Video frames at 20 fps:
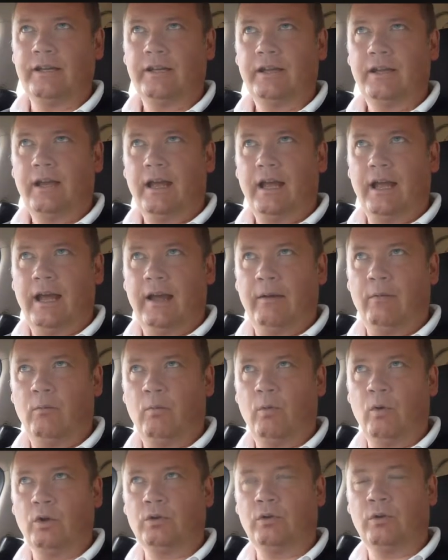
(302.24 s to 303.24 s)
it,
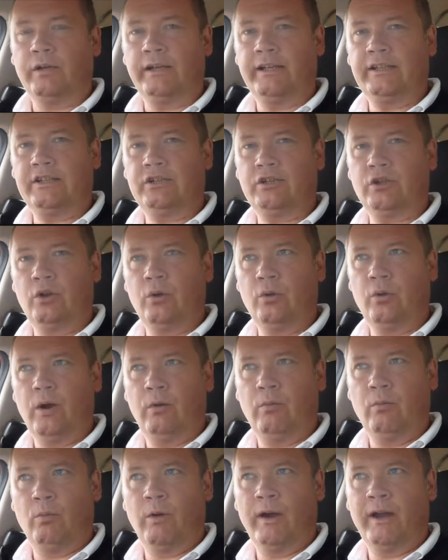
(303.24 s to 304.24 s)
and what do I need to do,
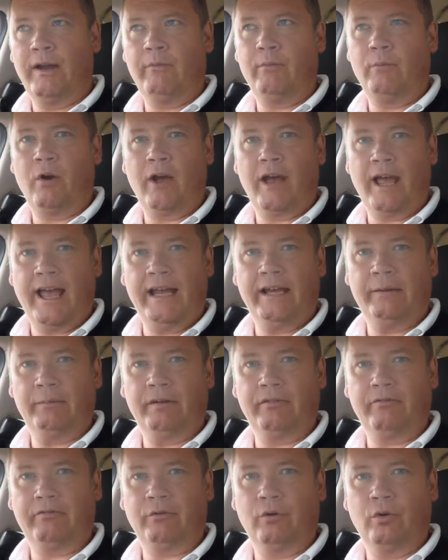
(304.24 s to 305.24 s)
and where am I
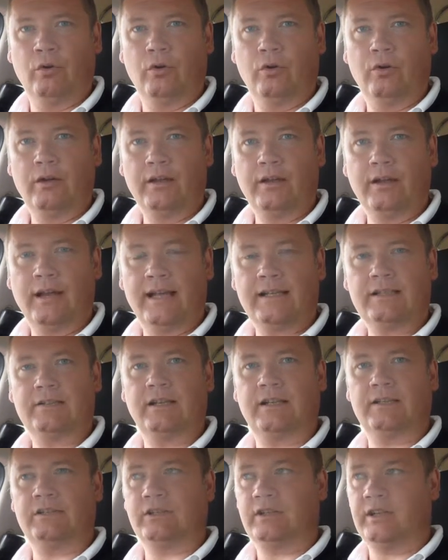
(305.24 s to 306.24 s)
aiming for?
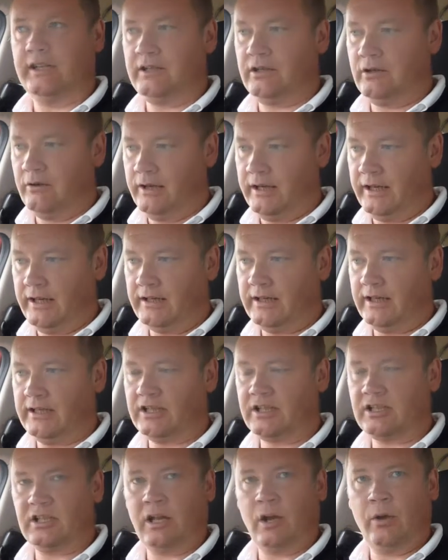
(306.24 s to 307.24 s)
That's actually they're doing it. They
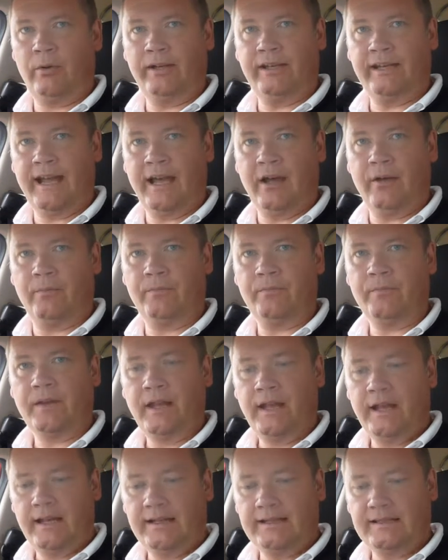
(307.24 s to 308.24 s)
slow it down.
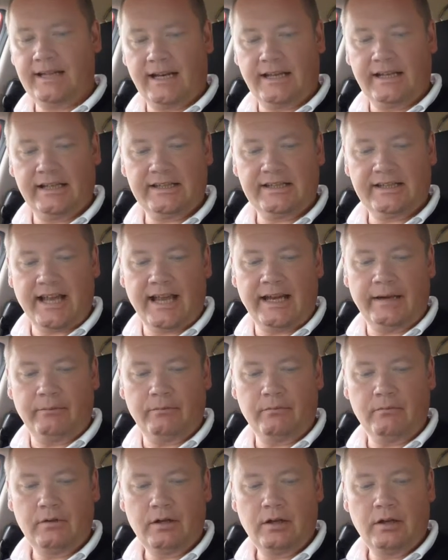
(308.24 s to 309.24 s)
Exactly the
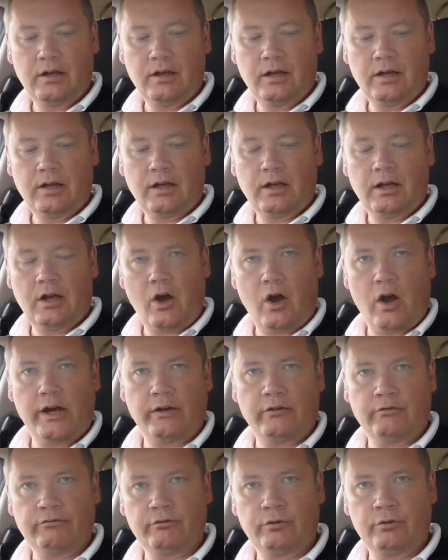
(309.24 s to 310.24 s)
same
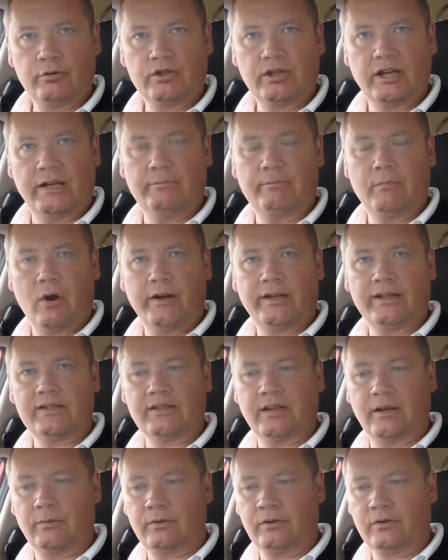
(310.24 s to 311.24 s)
kind of routine
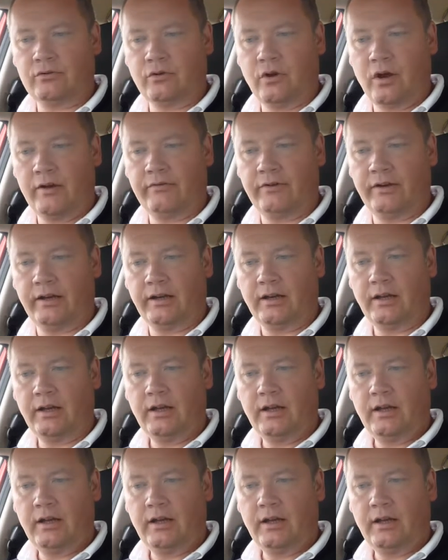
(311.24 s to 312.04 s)
mindset with the driving.